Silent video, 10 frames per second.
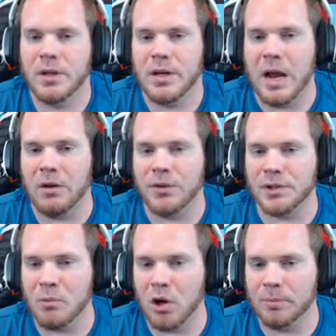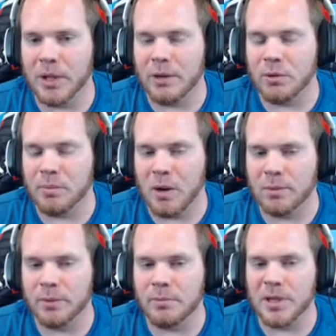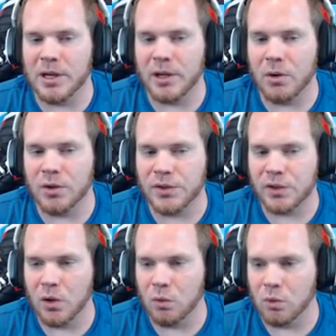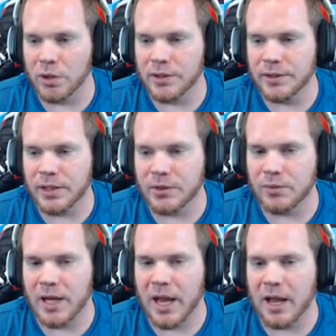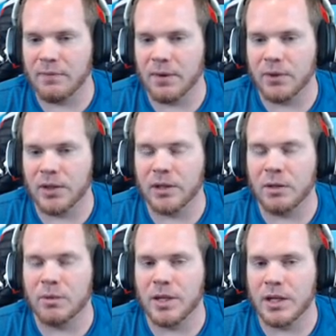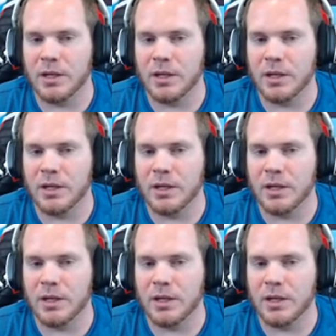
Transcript: Now the smart play would probably be to go to Skull Woods because we have everything that we need